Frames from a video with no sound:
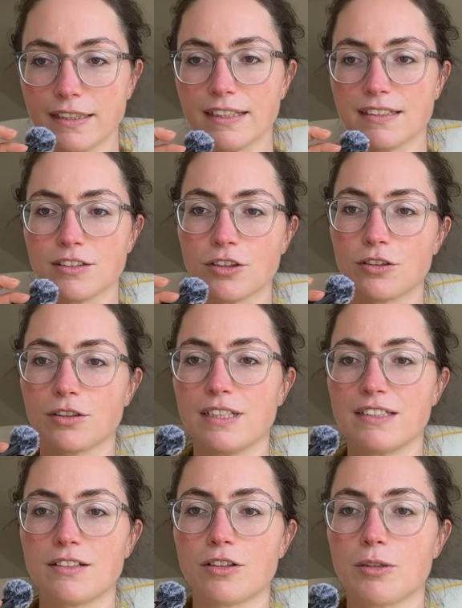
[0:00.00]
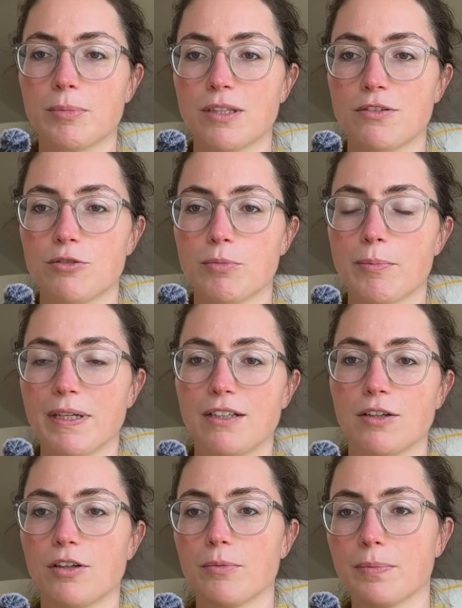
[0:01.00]
it's not going to be a super big
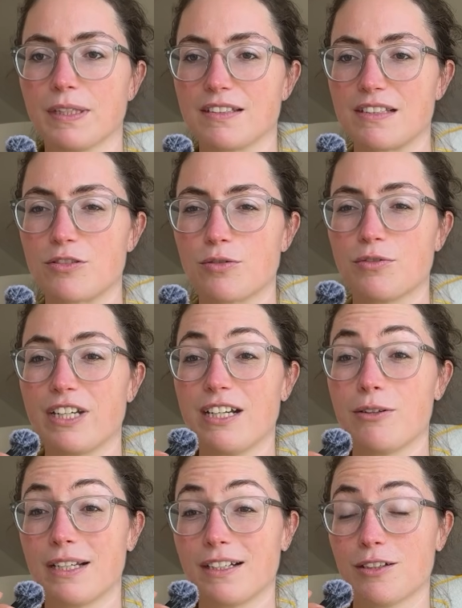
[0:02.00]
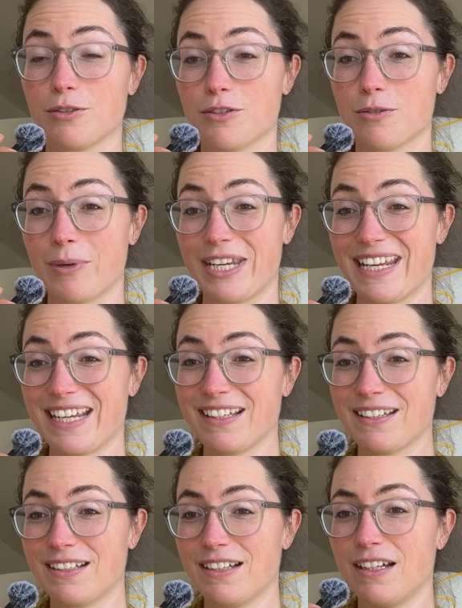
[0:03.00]
collar because it's already quite close to my
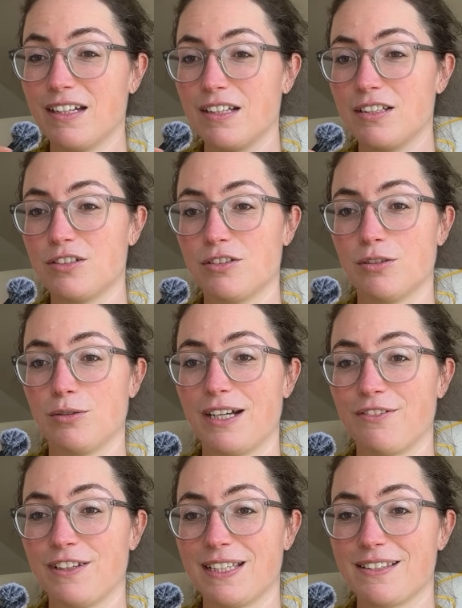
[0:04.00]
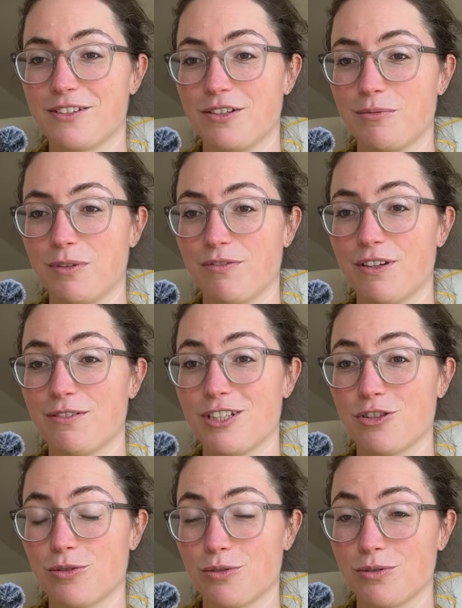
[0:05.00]
neck. So I think it's going to be very
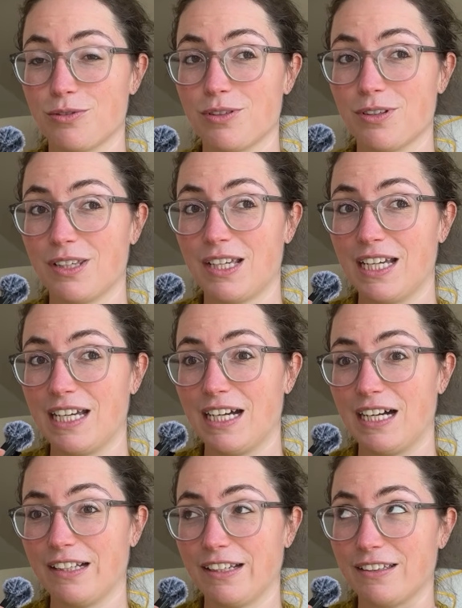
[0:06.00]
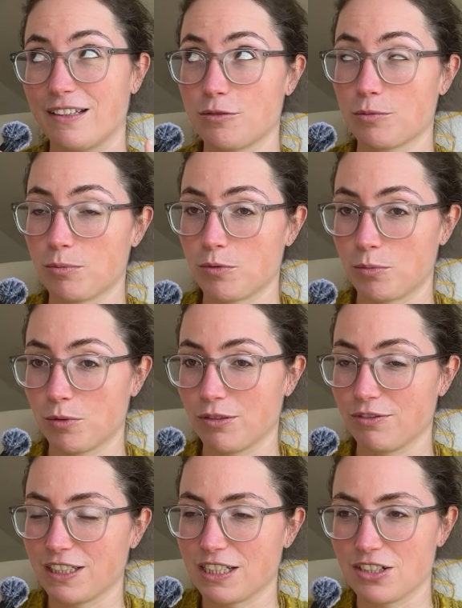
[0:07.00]
short. And then that's one more
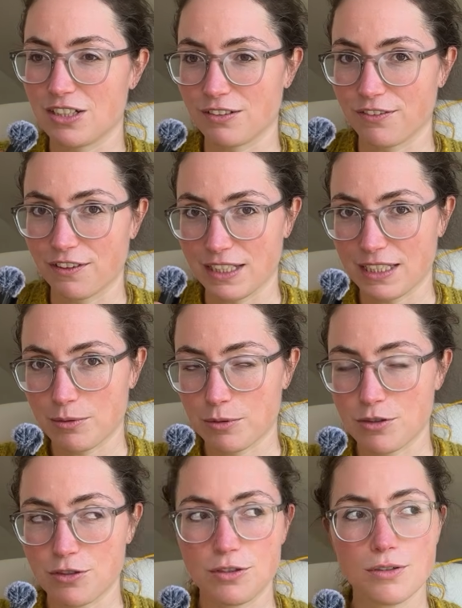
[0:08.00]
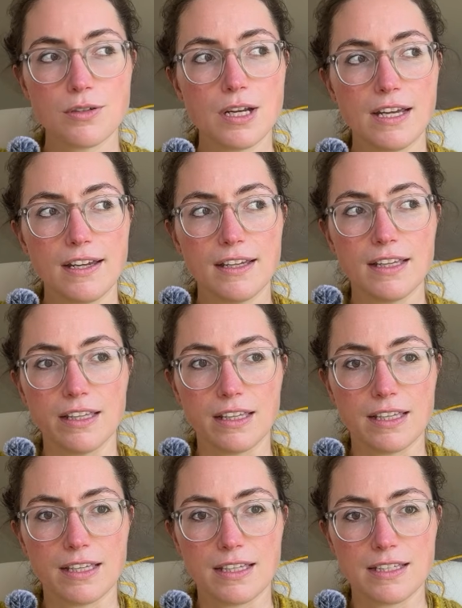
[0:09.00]
modification I think I want to do,
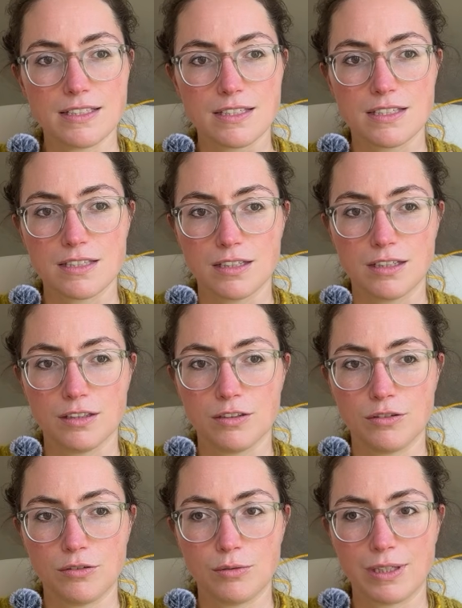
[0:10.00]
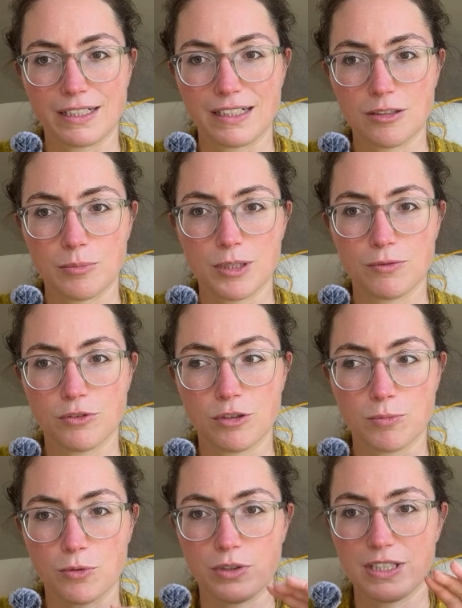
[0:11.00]
is do like a little bit of
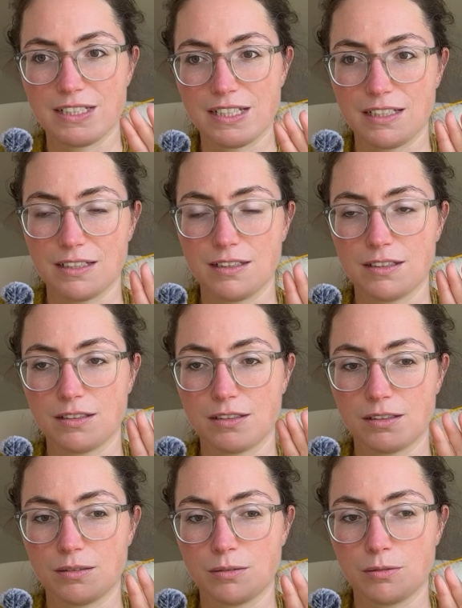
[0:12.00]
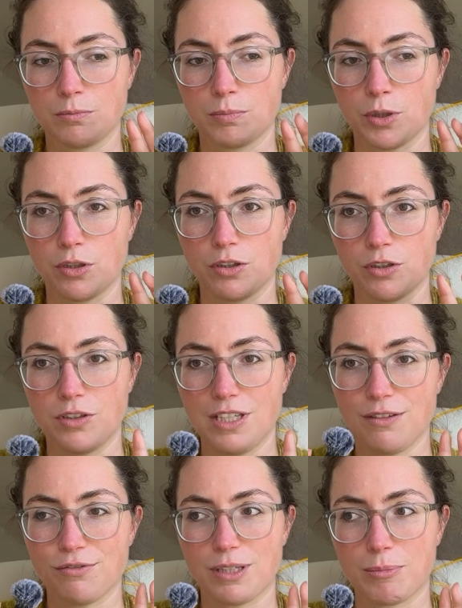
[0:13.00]
double knitting, but an
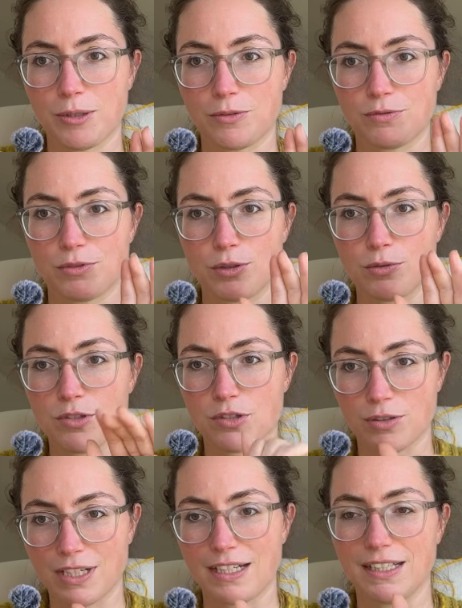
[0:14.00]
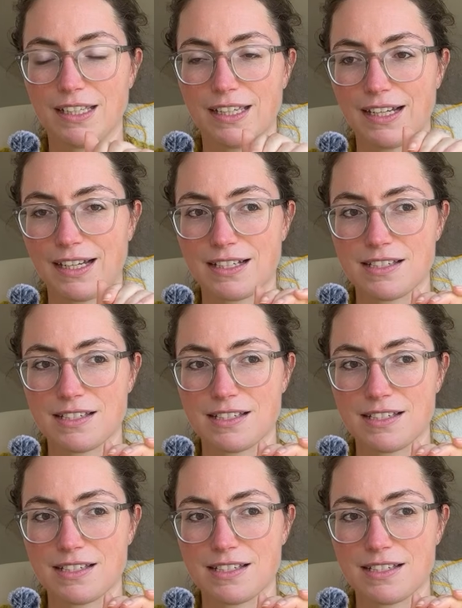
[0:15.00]
uneven amount of rows, so that is